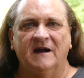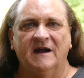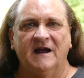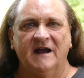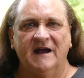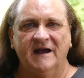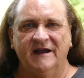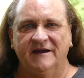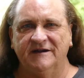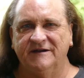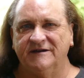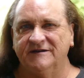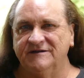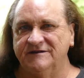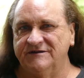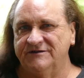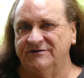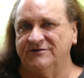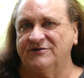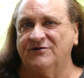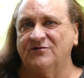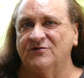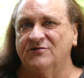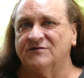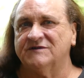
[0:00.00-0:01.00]
and in due
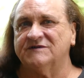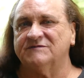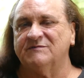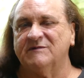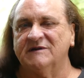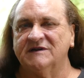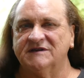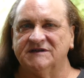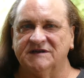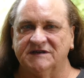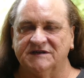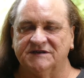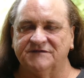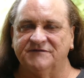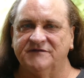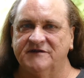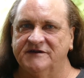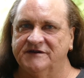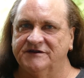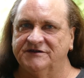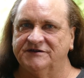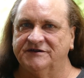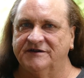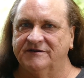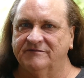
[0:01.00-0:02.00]
course, once it's
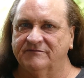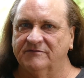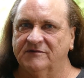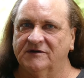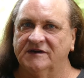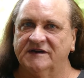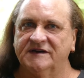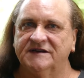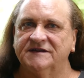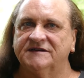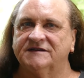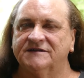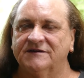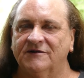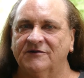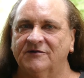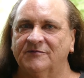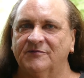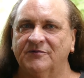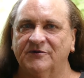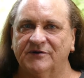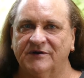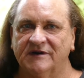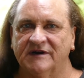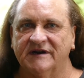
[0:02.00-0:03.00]
finished and released, I'll
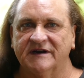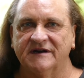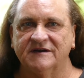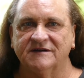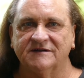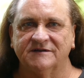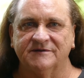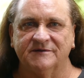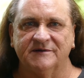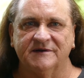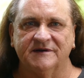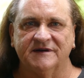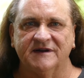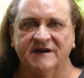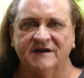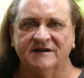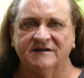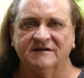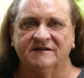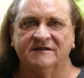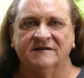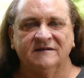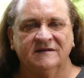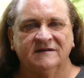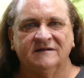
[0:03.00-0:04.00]
put a link to it, and